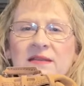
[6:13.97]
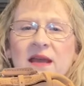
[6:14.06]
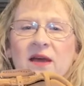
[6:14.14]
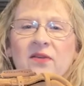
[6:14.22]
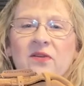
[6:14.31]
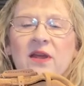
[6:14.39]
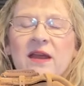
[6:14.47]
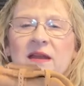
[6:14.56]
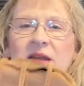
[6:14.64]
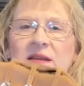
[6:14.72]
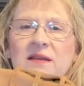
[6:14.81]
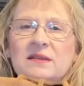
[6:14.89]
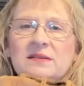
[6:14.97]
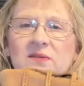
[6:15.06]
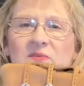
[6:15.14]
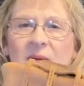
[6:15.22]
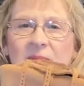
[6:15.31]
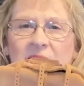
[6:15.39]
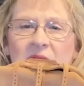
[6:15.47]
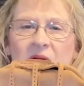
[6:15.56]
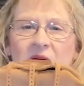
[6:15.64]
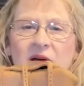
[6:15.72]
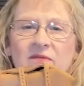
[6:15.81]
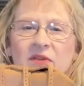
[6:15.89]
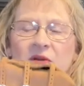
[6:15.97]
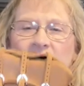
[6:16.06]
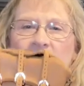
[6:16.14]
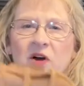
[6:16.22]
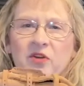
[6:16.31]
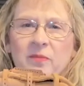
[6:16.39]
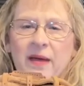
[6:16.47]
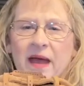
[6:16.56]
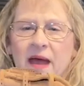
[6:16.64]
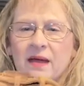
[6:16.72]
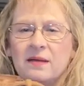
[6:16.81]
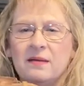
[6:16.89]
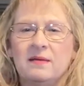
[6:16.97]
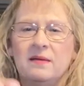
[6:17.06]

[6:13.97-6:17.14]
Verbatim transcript: get-together, and it is a replica of their water bag.